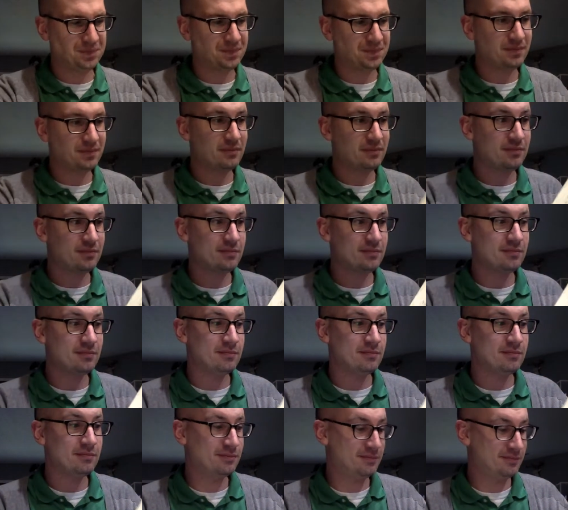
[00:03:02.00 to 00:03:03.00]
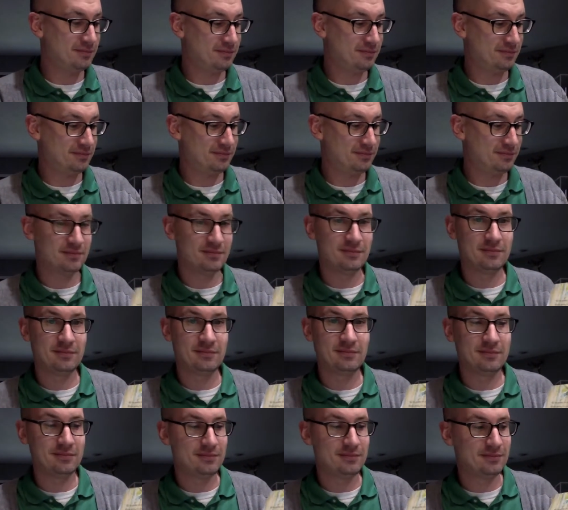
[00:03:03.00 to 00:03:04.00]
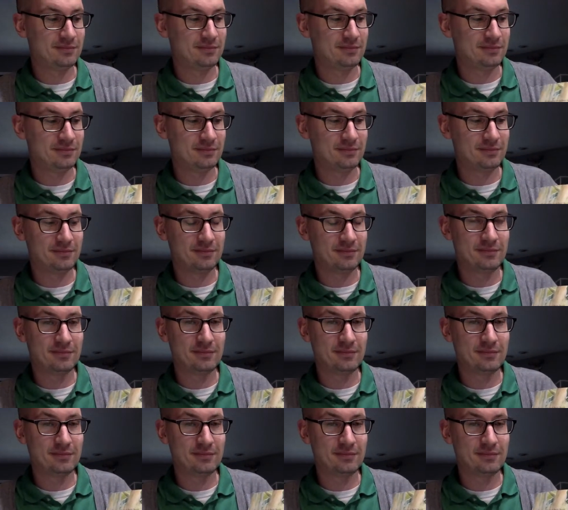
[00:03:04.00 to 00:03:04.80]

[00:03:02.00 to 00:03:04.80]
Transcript: [no speech]